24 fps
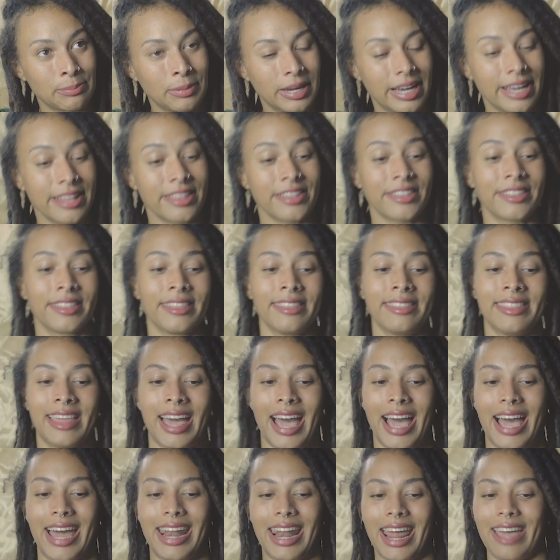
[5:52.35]
but other than
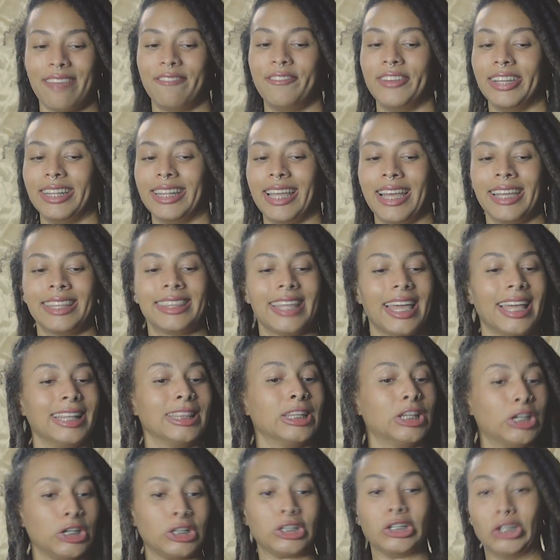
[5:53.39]
that, I feel like they
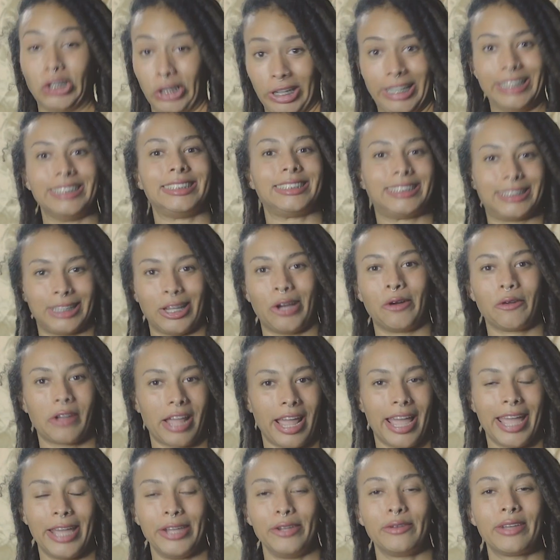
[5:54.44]
look good,
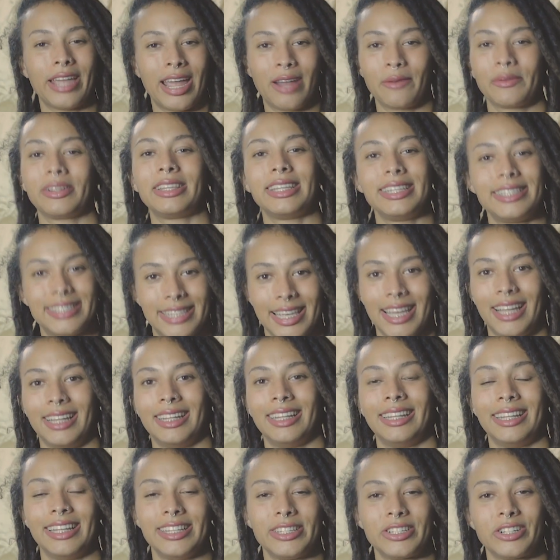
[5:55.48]
okay? You can't really tell
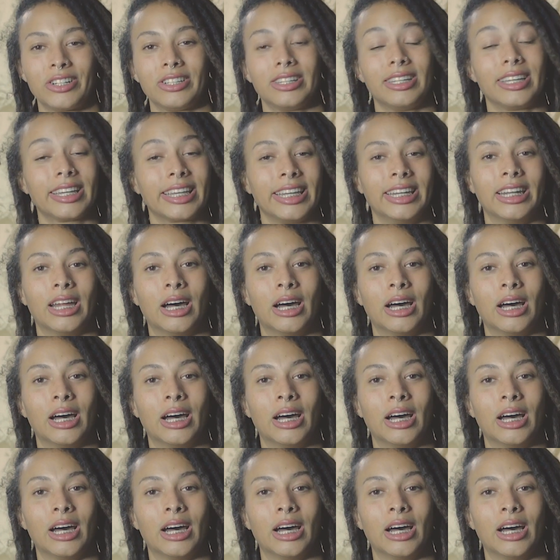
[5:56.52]
unless you're looking